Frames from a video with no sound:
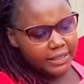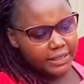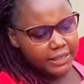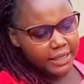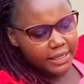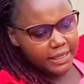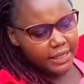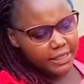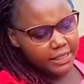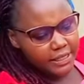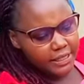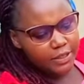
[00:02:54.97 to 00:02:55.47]

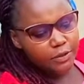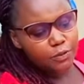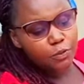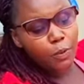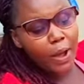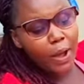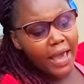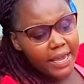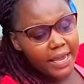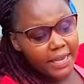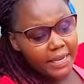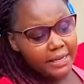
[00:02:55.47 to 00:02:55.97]
It is
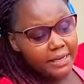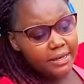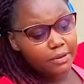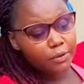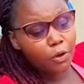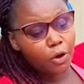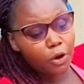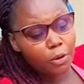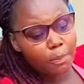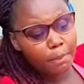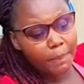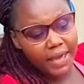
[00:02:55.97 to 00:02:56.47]
wide
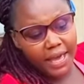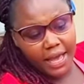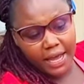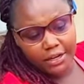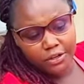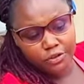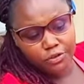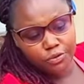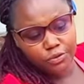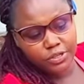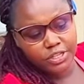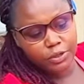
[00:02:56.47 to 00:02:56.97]

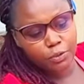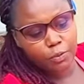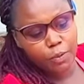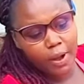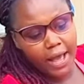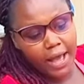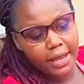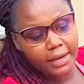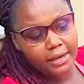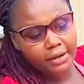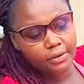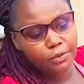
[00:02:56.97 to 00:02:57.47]
compared to the
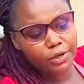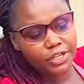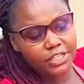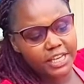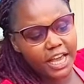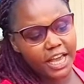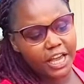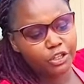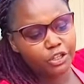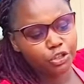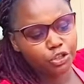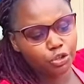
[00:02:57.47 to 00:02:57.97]
one which
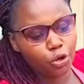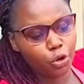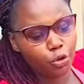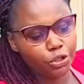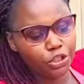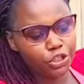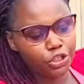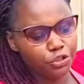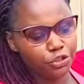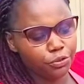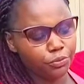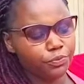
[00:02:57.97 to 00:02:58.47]
I showed
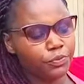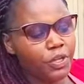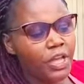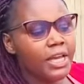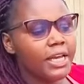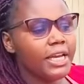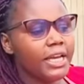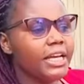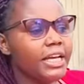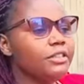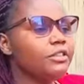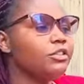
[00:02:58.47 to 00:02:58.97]
you.
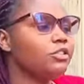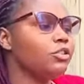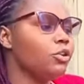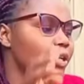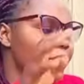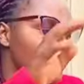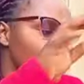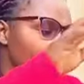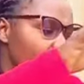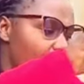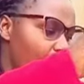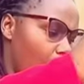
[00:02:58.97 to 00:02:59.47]
And so
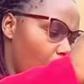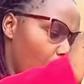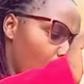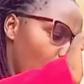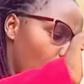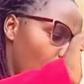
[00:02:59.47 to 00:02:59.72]
now,